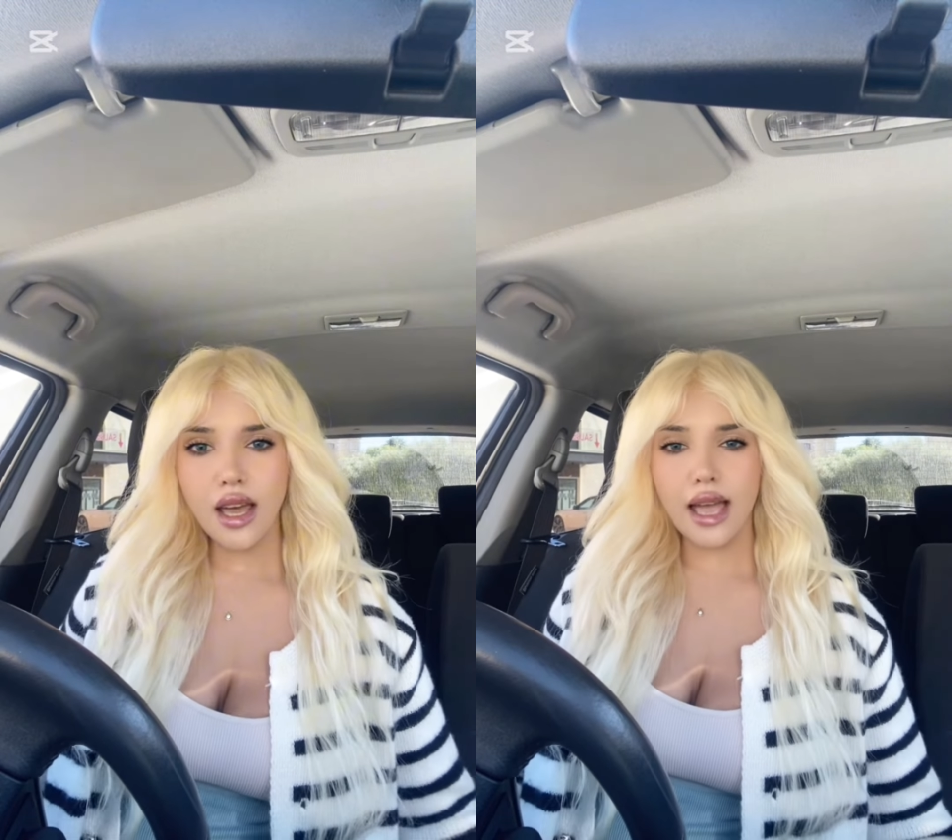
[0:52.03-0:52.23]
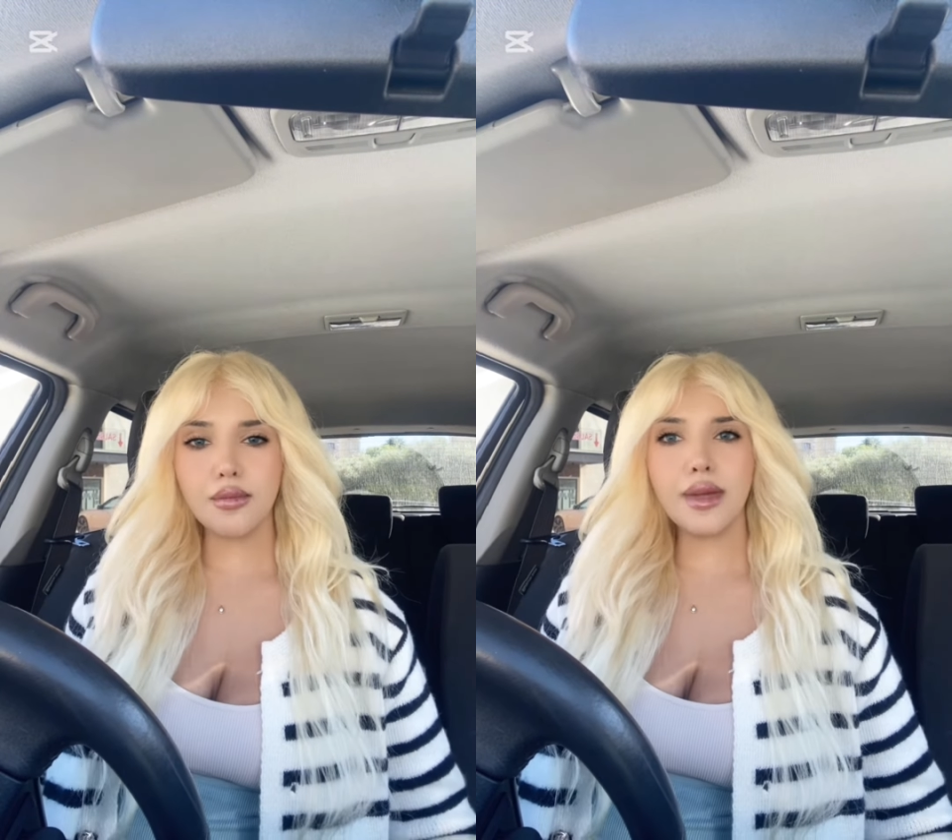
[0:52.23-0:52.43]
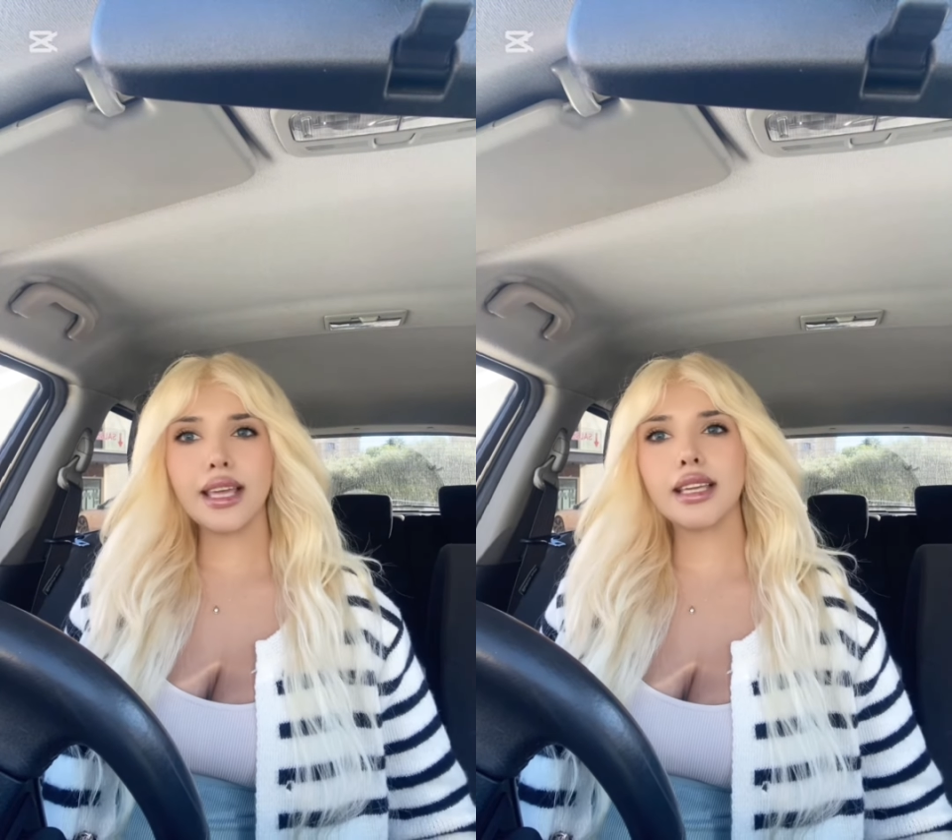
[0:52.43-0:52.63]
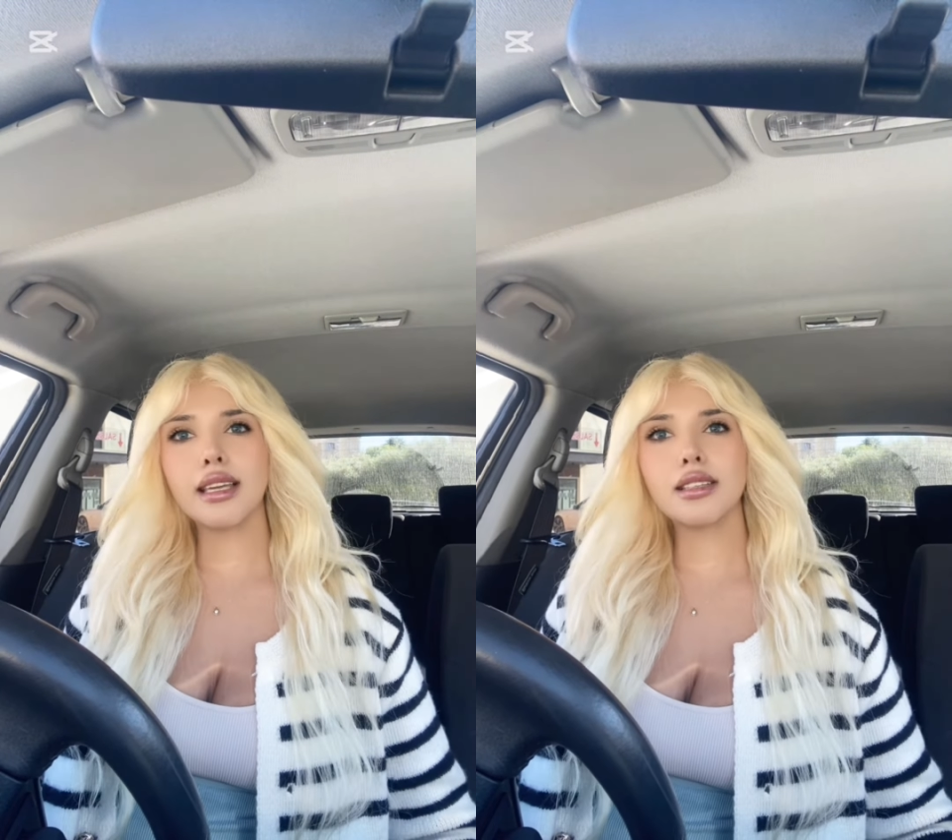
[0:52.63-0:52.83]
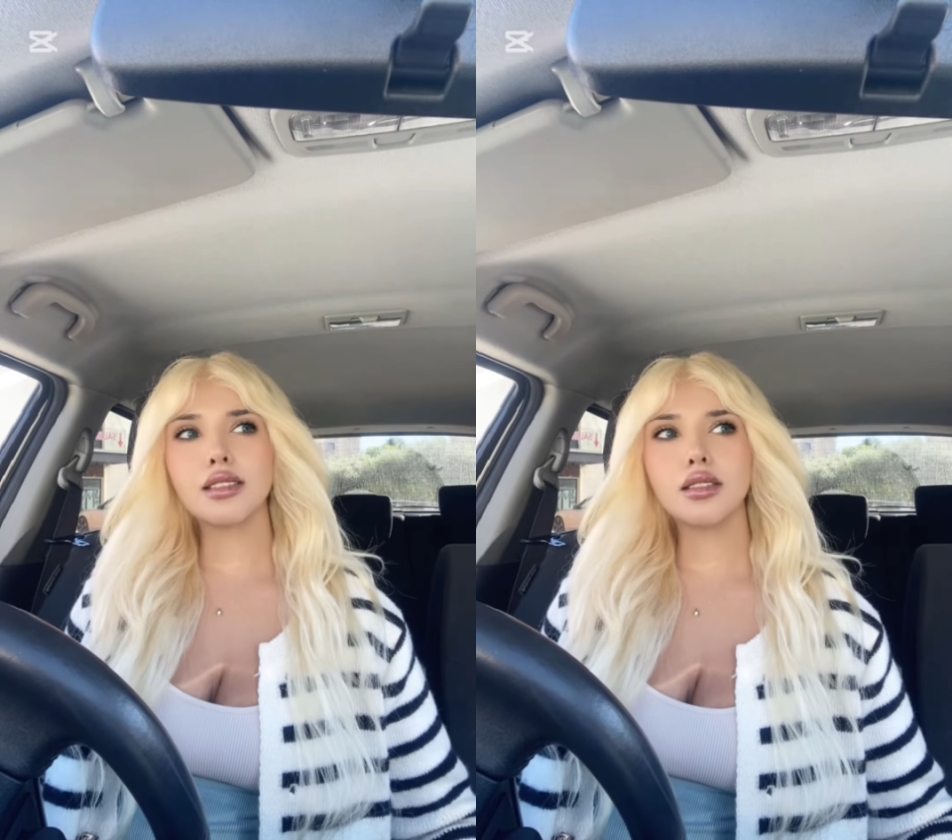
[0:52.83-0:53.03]
and make
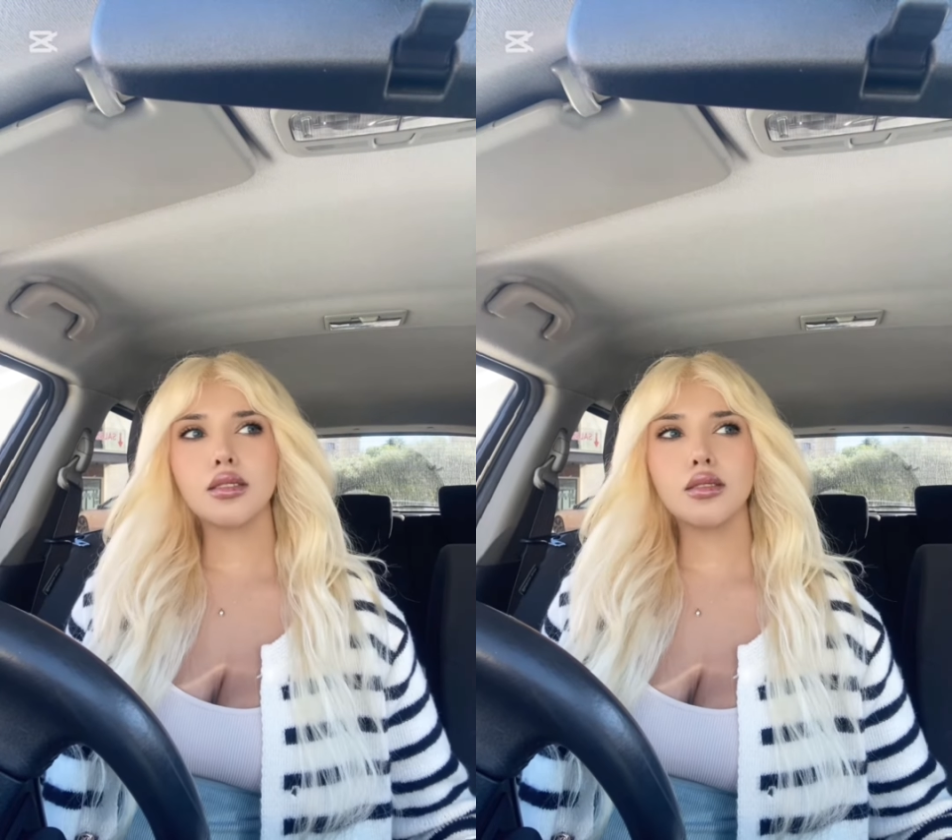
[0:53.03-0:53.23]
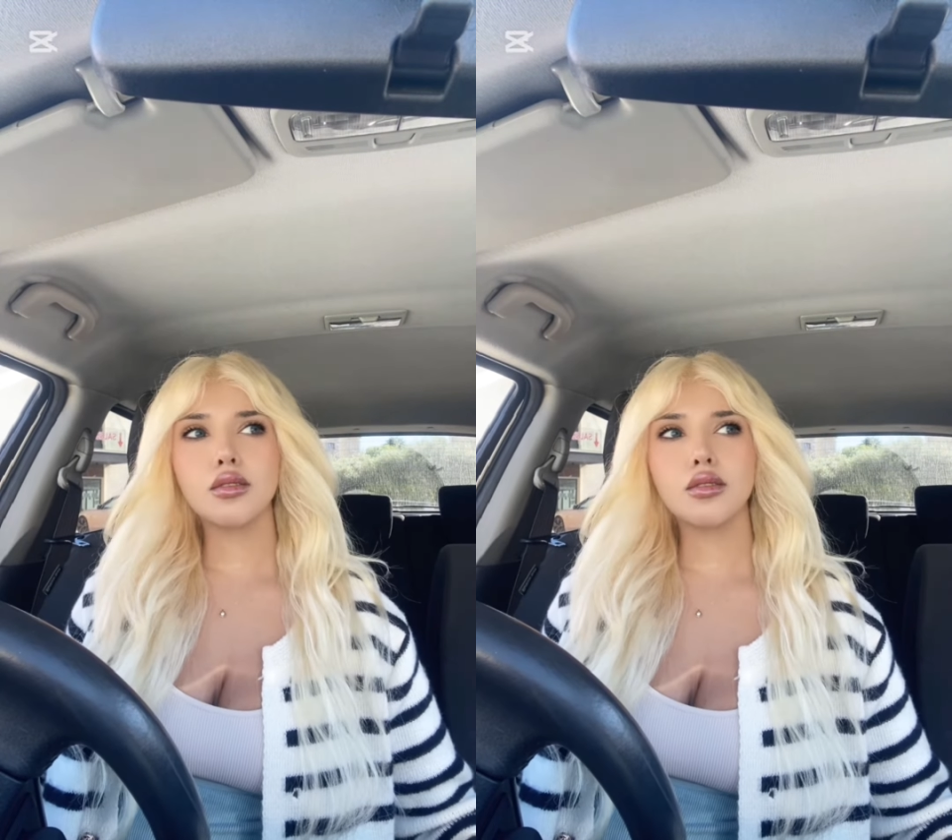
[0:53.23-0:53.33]
it